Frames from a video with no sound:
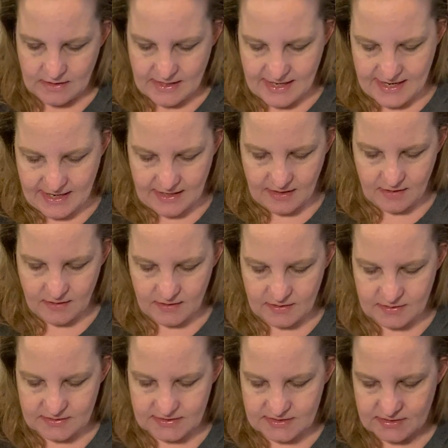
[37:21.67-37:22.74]

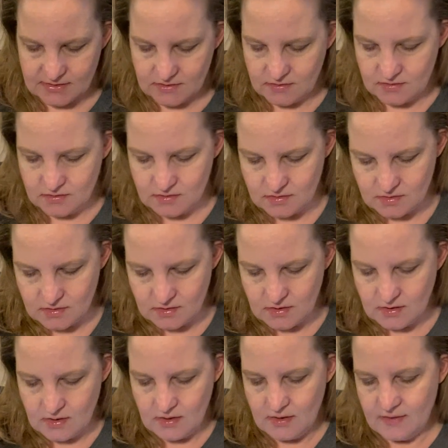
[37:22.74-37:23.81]
And
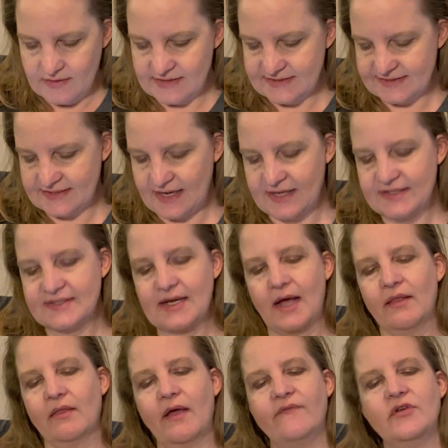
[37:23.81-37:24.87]
this says, I
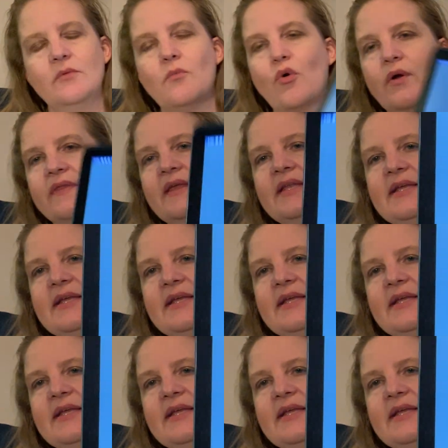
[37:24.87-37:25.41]
love you more than